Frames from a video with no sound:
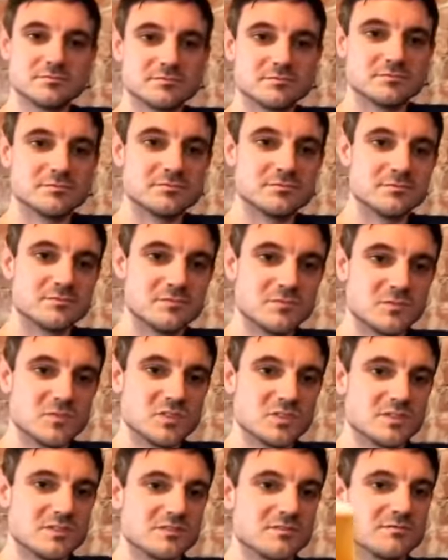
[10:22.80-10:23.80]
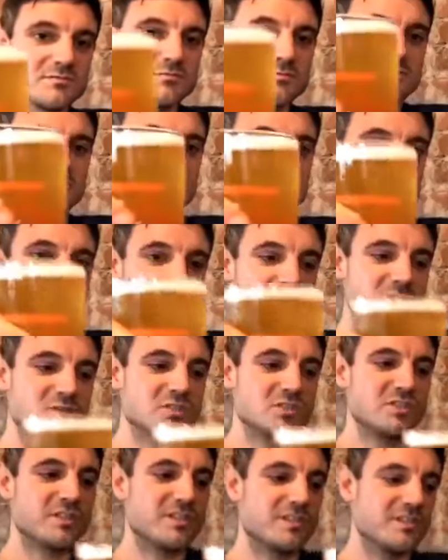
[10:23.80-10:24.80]
here, and our
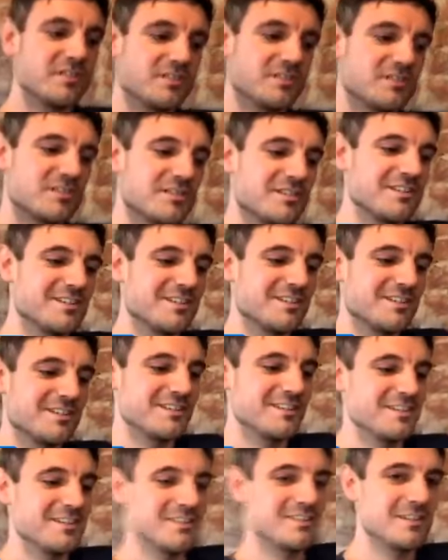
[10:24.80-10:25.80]
kolache. Cheers.